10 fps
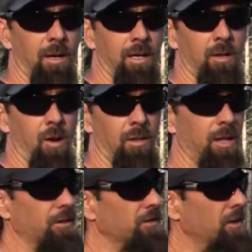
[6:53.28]
in it, all the
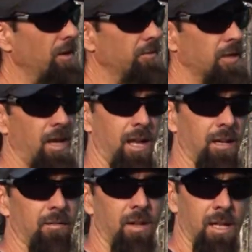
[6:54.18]
other stuff to kind
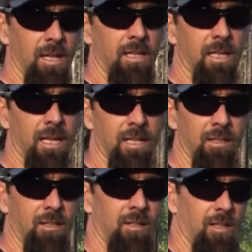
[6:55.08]
of get it
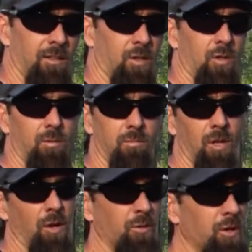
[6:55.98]
as
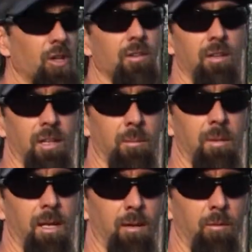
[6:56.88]
good as it can
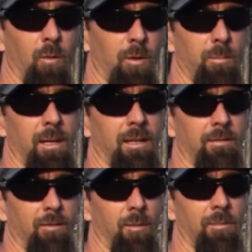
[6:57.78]
be for being
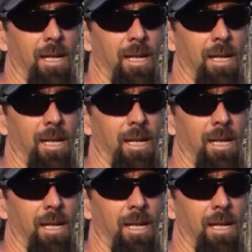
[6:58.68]
from